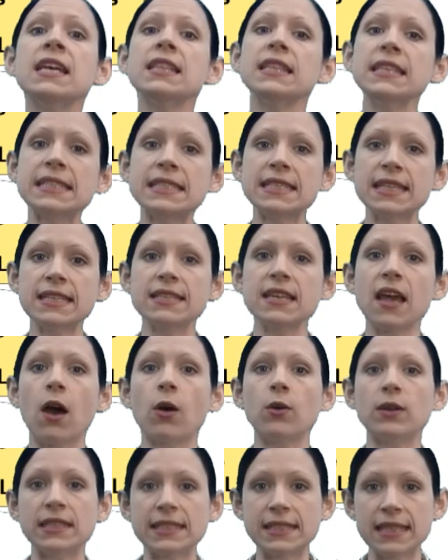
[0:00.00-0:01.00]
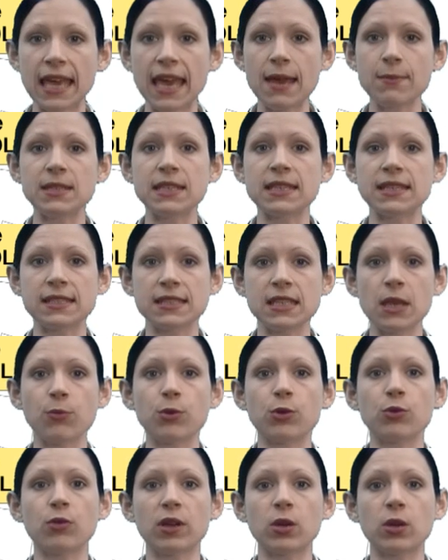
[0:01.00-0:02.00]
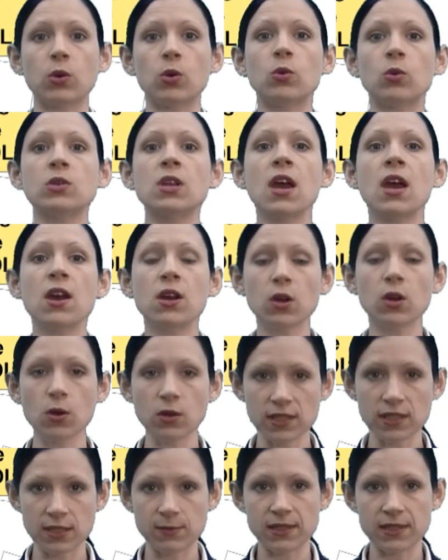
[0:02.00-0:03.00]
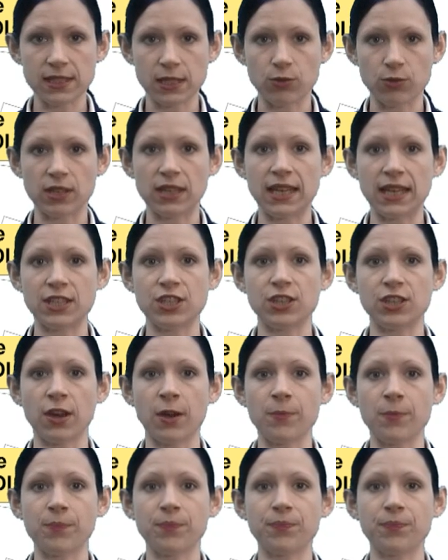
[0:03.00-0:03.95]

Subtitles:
this detail is kept in a separate record called a subsidiary ledger.